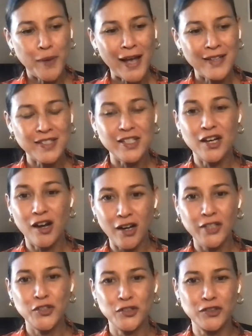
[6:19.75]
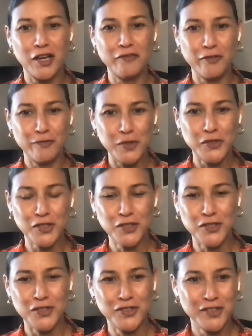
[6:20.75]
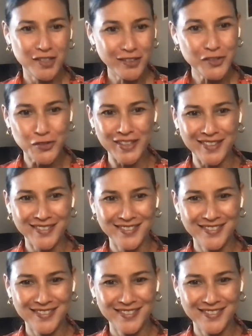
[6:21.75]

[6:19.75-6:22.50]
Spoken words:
passing on your love of music to your children?